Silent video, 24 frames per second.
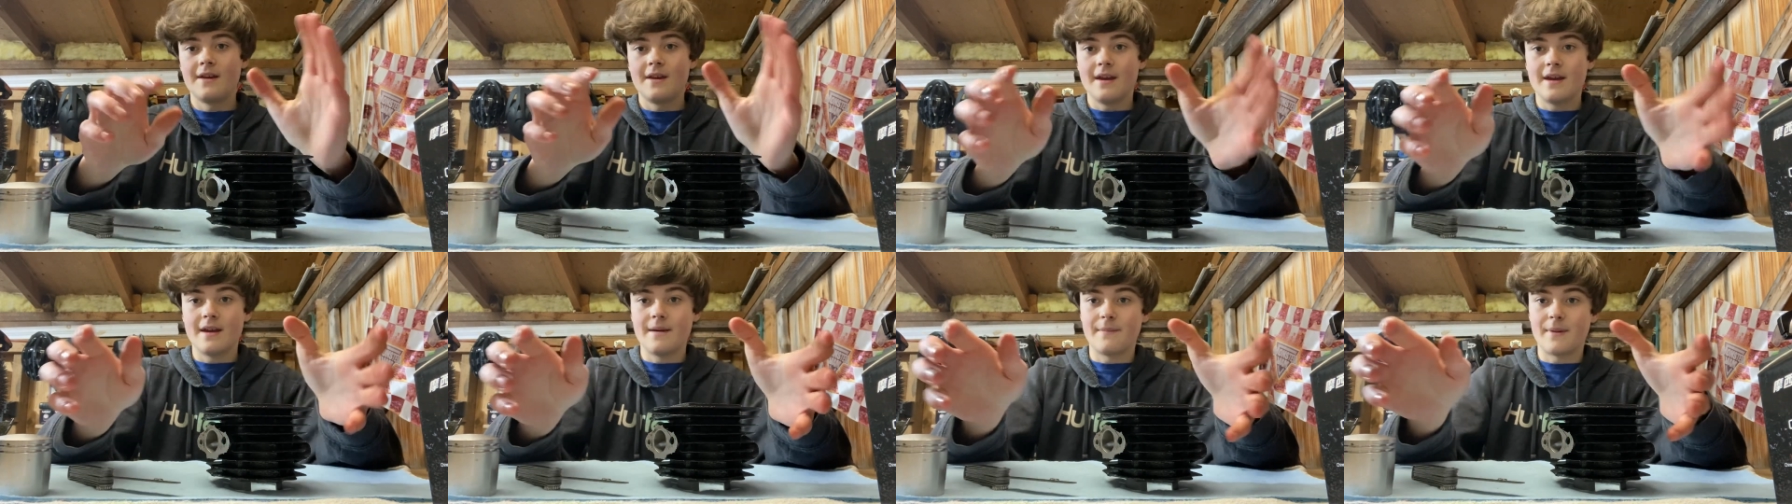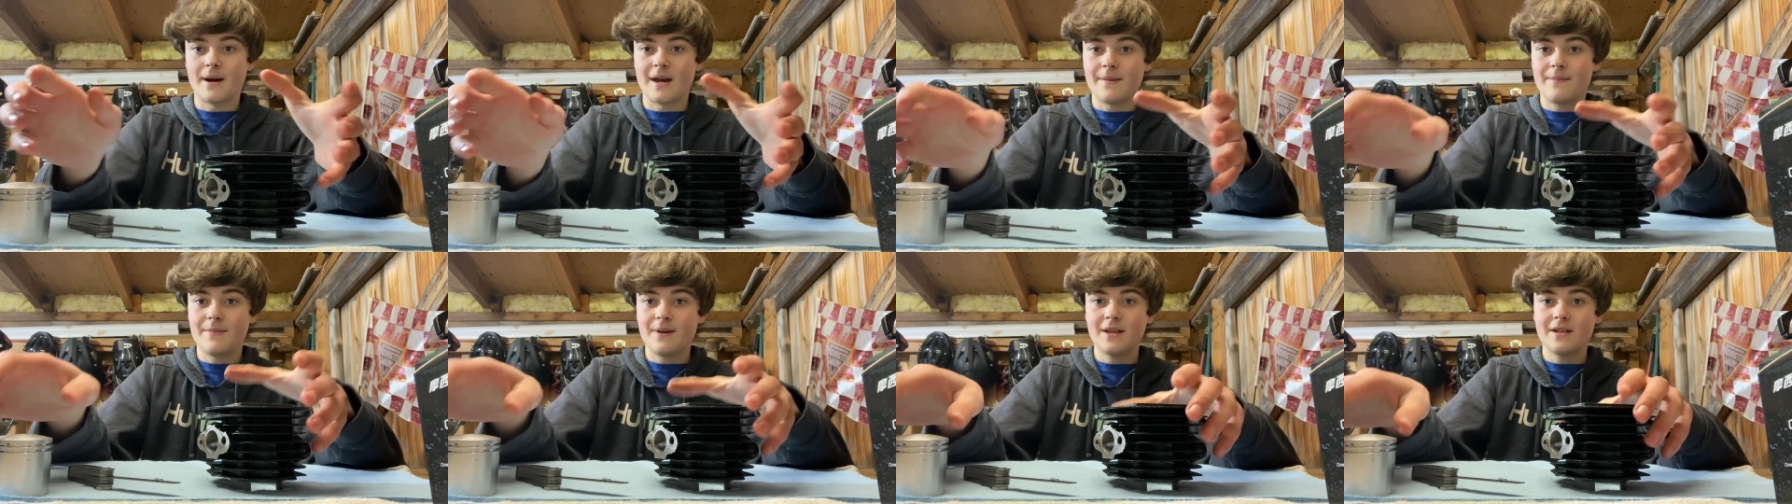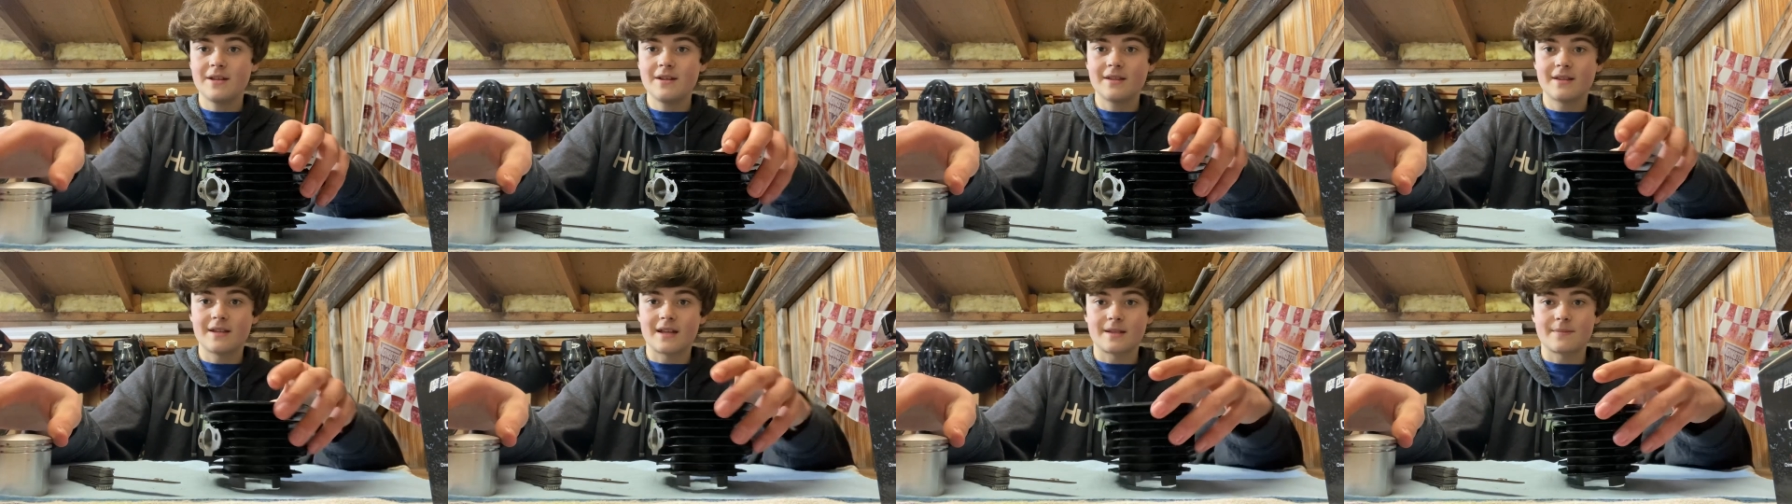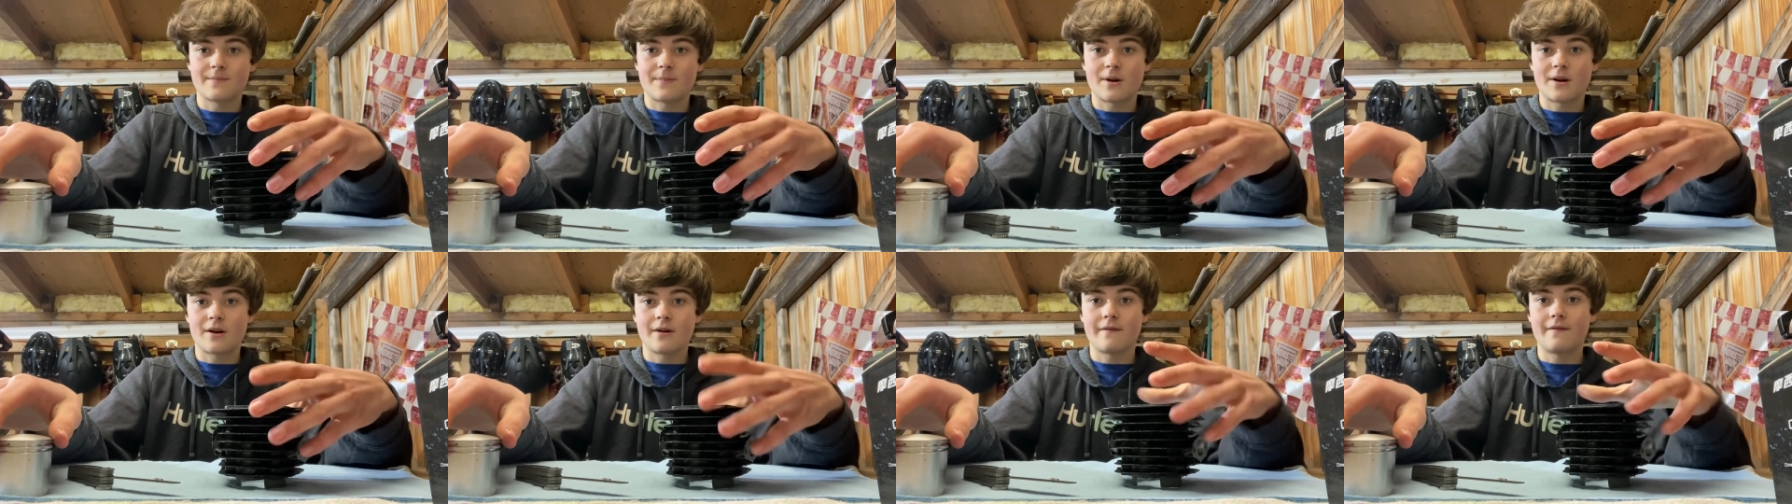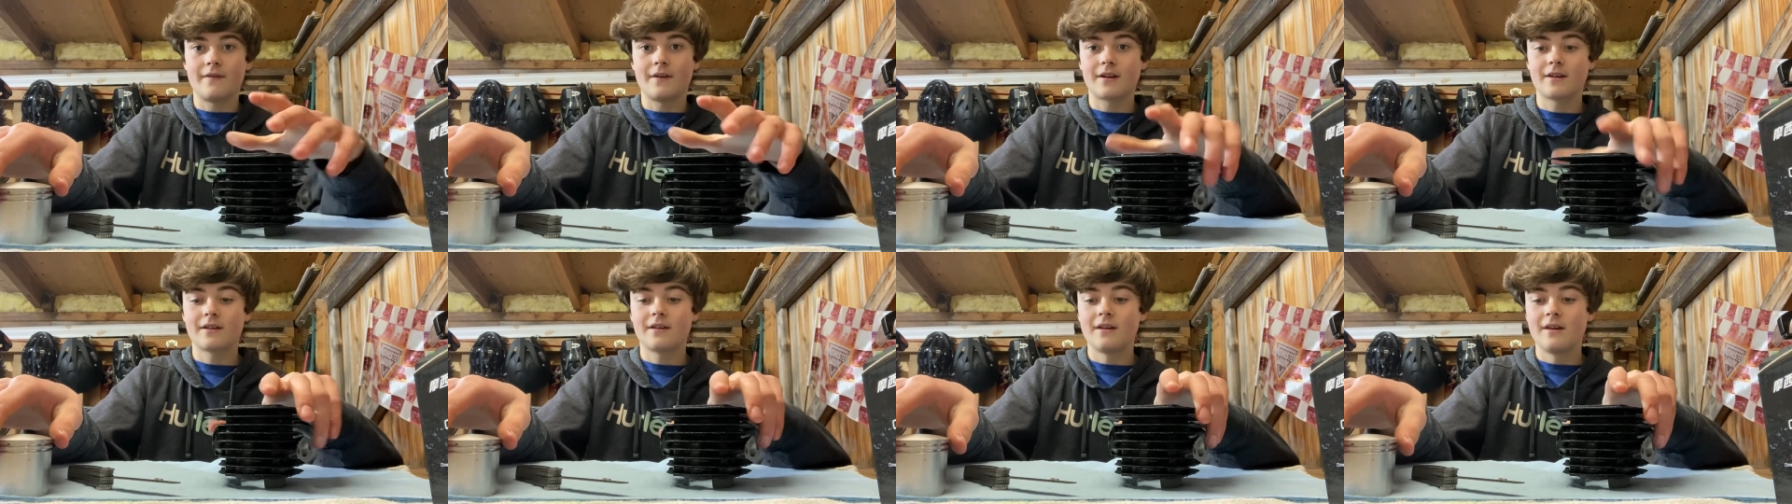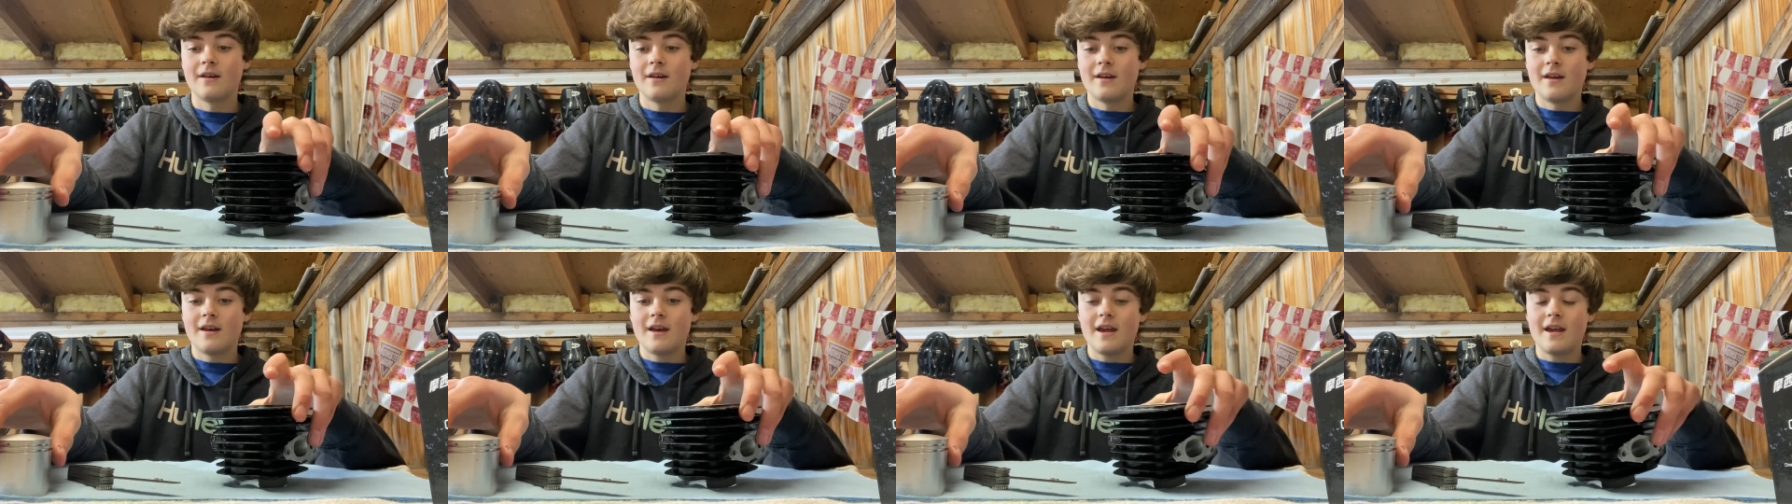In my opinion, that's perfect.
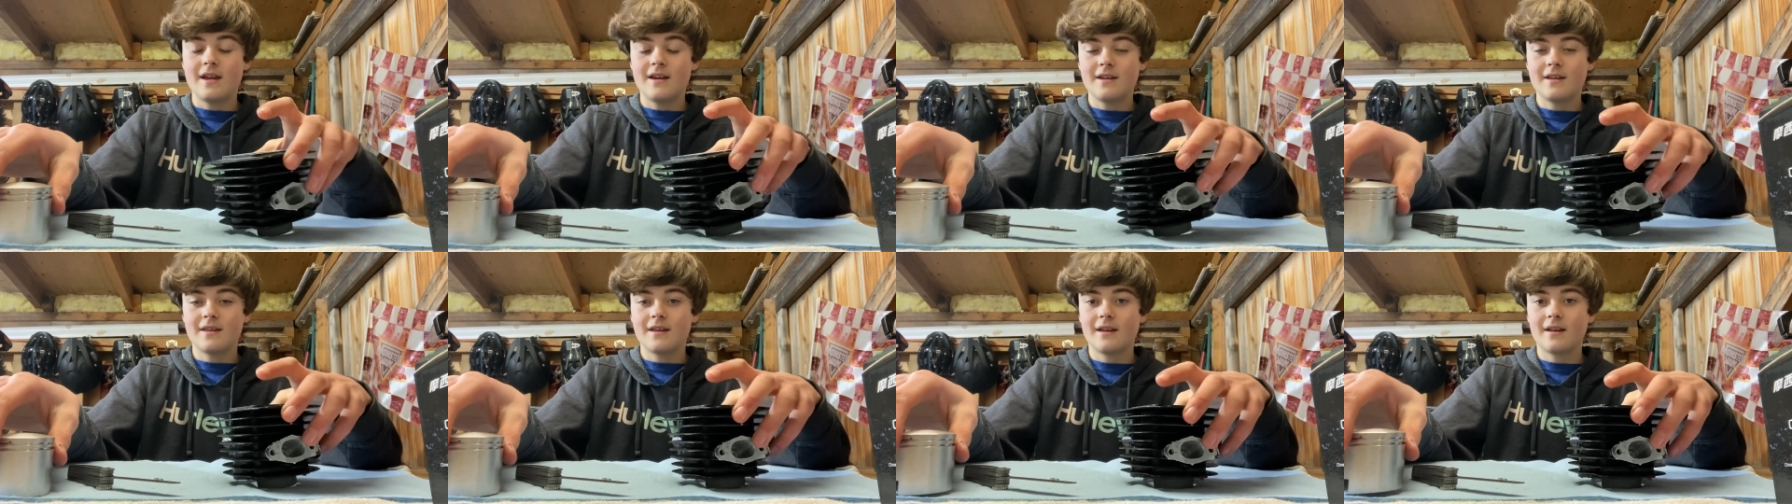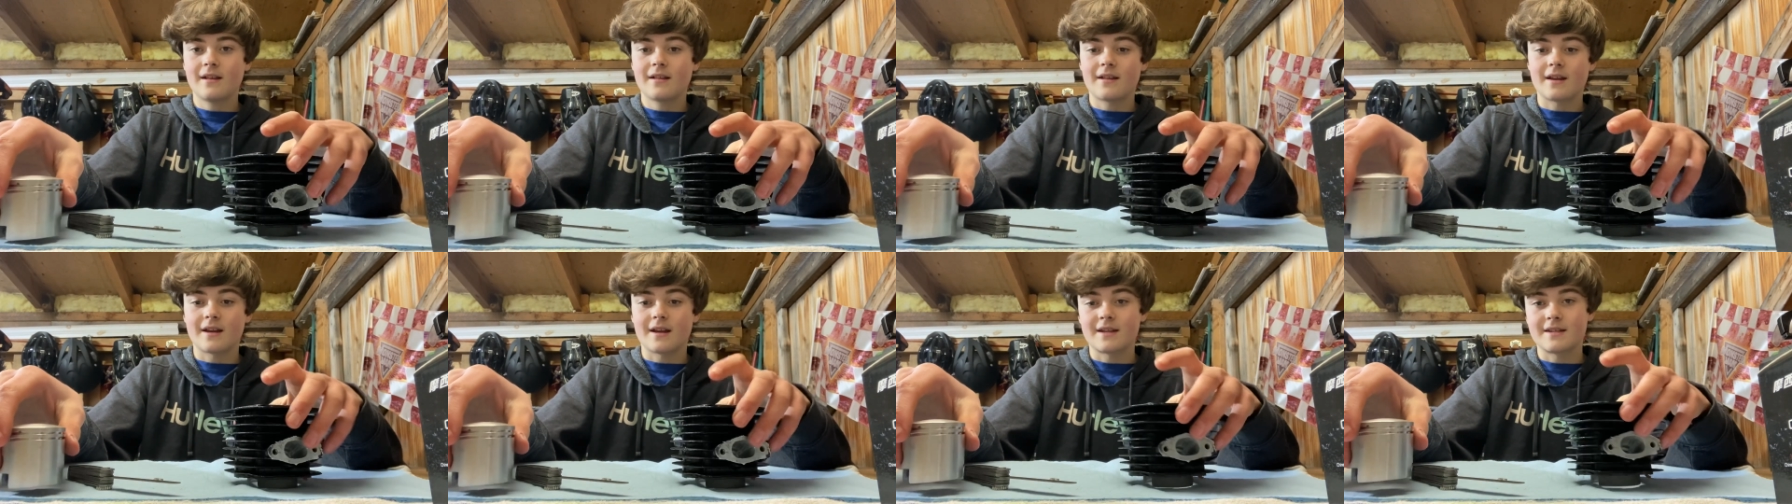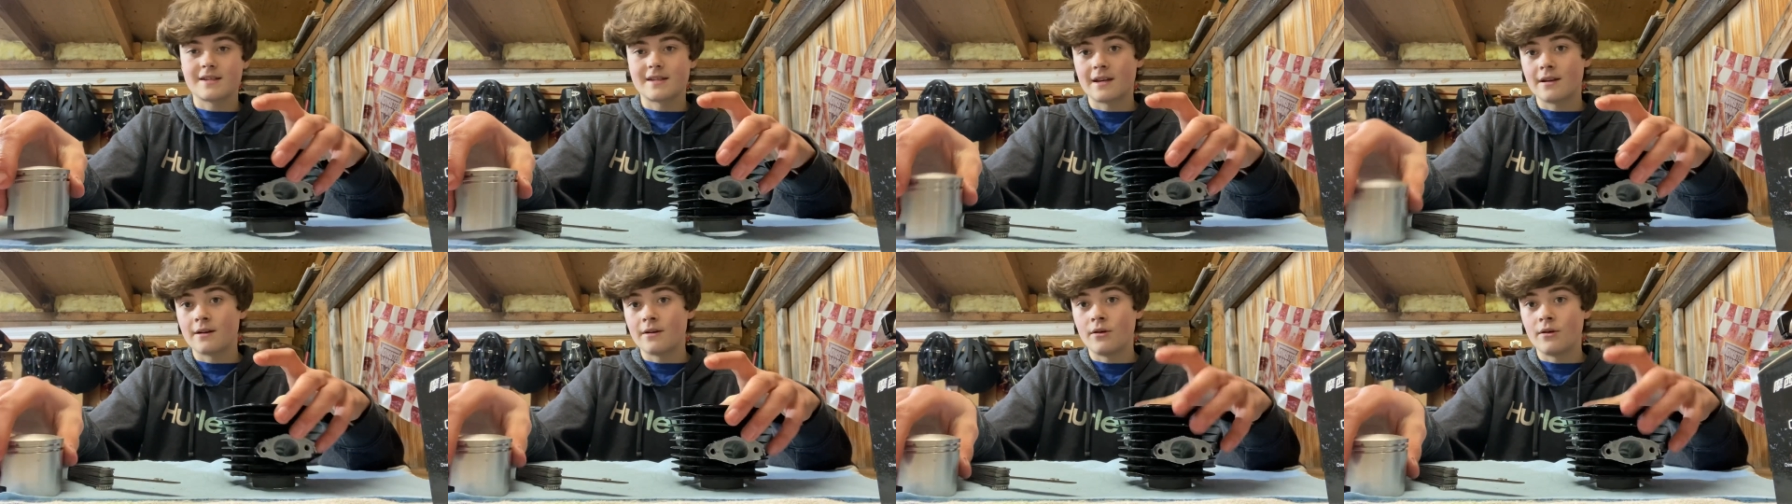Anything, like I said,